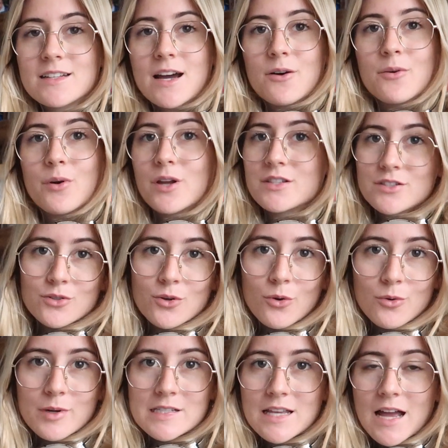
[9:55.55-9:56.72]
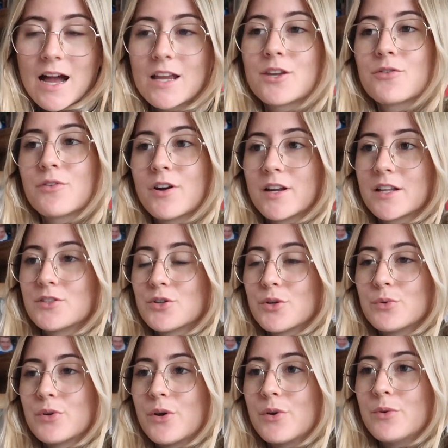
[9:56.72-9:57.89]
Now, it's not always accurate, and I
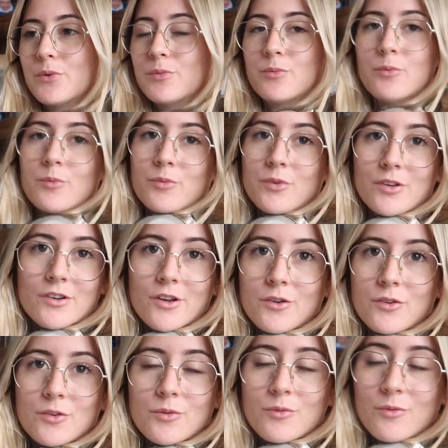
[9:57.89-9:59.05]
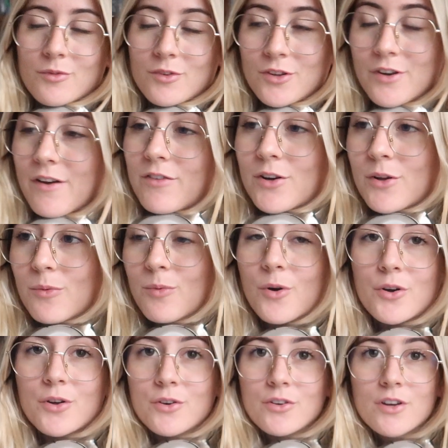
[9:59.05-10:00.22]
don't know, you never know what
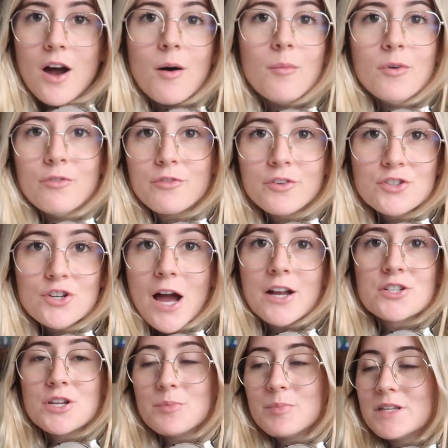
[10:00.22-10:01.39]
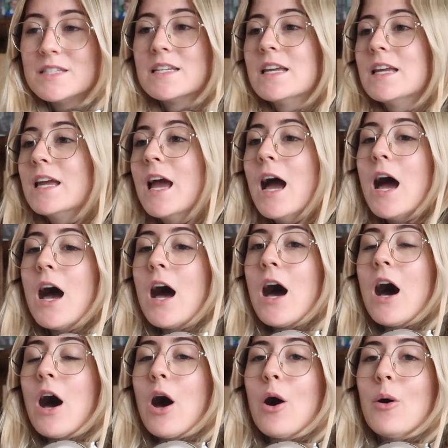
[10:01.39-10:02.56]
could come of ChatGPT,
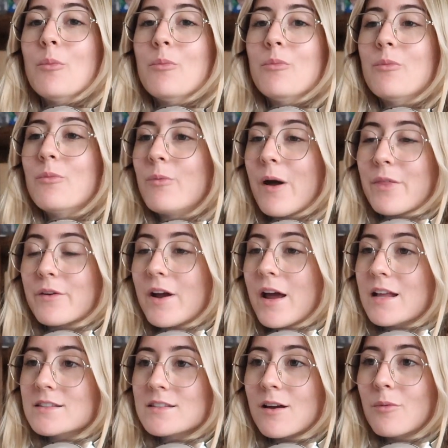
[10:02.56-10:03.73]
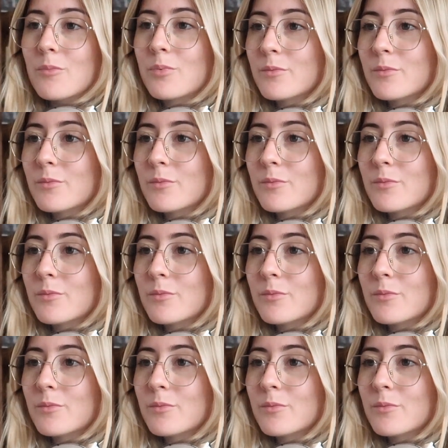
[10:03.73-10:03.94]
whether it ends up